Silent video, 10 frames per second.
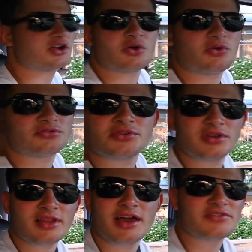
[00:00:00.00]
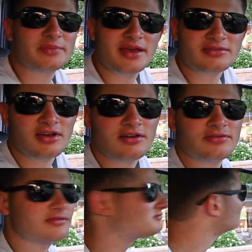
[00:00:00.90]
your whole student life is based off?
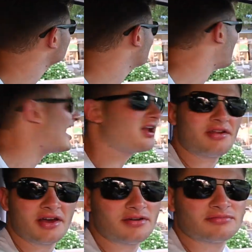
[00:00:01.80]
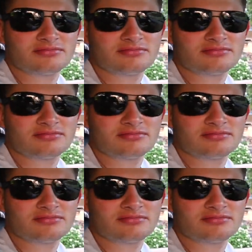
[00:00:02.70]
I don't know.